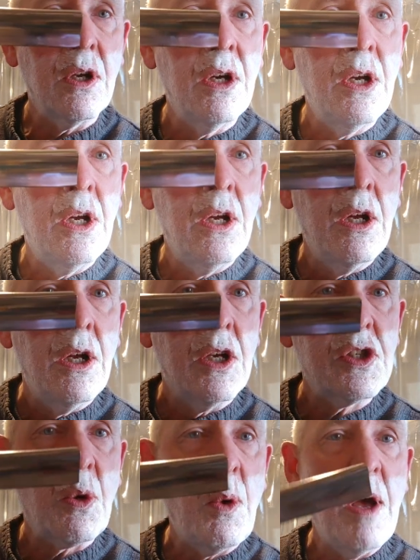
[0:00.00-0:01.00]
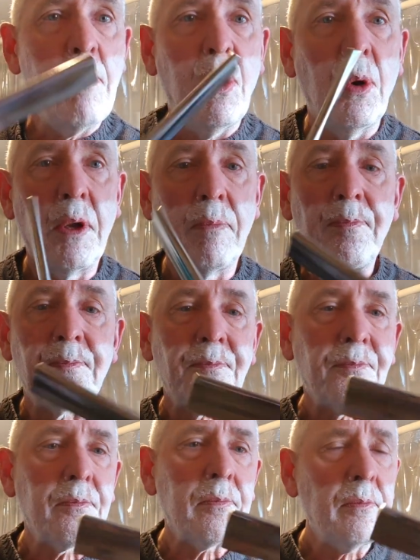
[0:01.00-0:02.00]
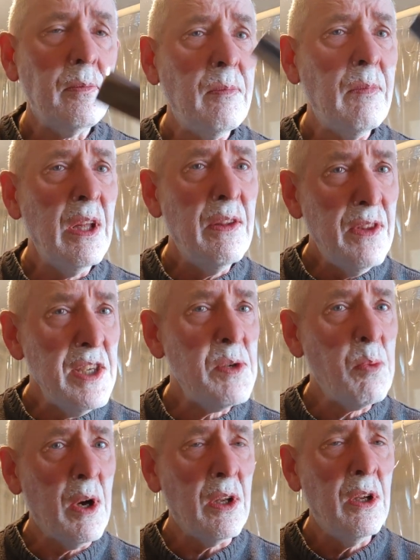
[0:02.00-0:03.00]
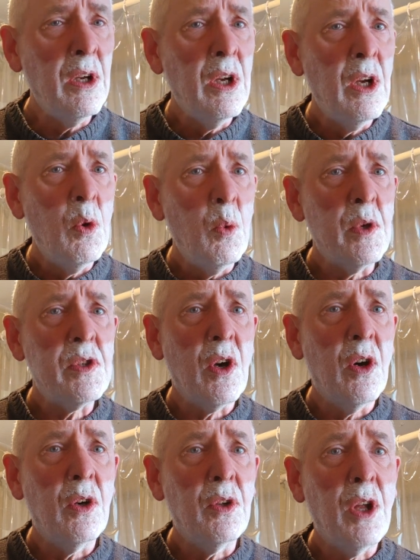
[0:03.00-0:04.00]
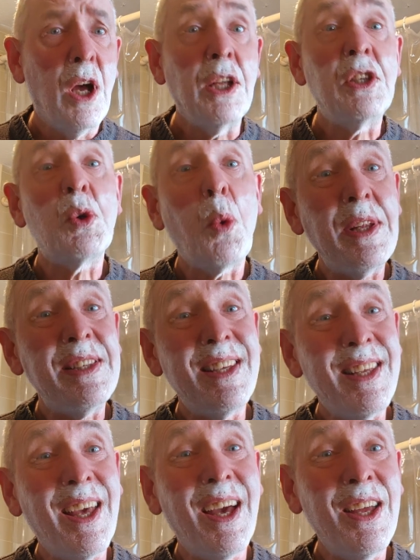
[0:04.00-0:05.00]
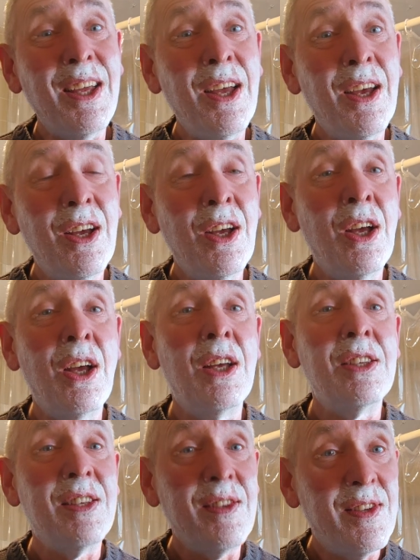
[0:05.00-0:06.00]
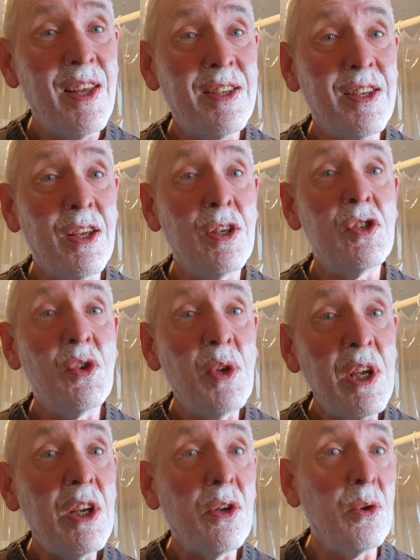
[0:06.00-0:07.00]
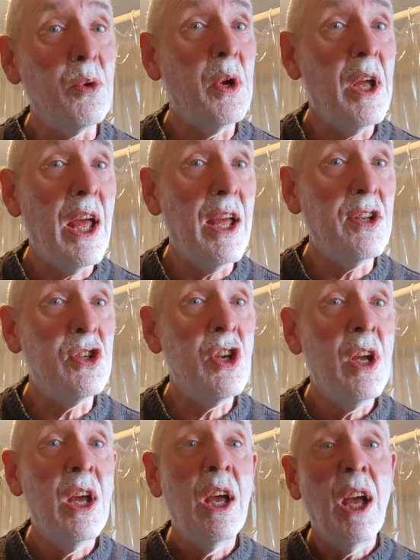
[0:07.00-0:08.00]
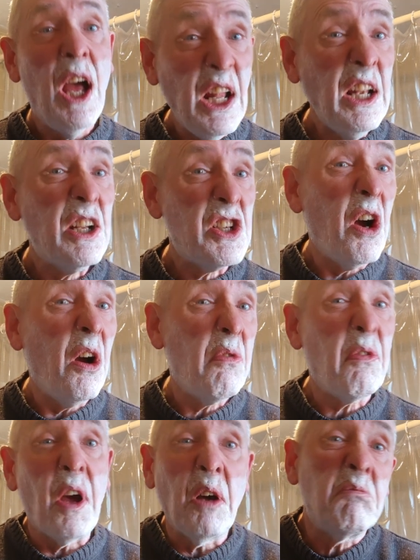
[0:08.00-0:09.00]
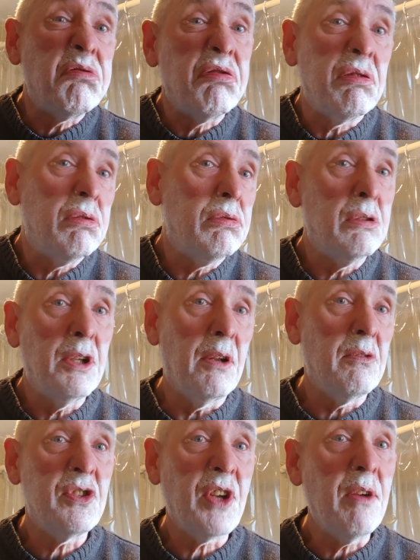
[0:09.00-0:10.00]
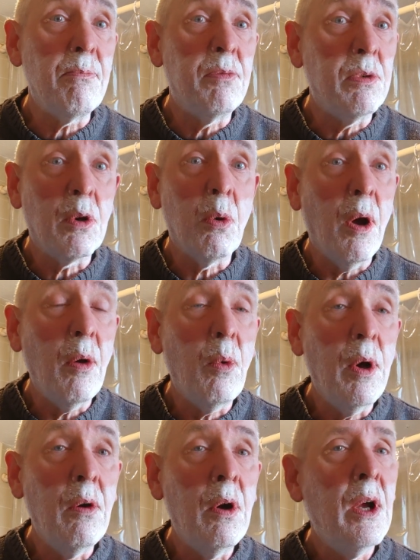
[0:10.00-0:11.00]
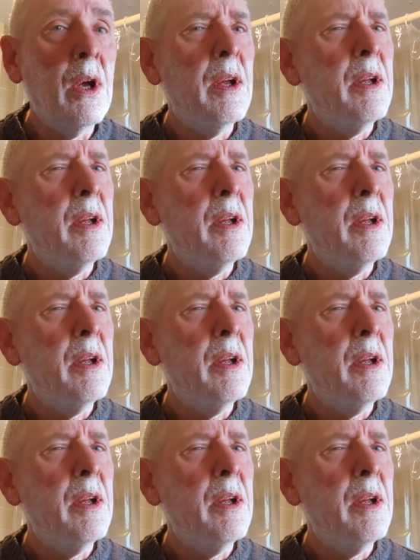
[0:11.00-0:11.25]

got a, a square point. And this one was on a 20K synthetic Suehiro edge. And actually I found, you know, shaded quite well.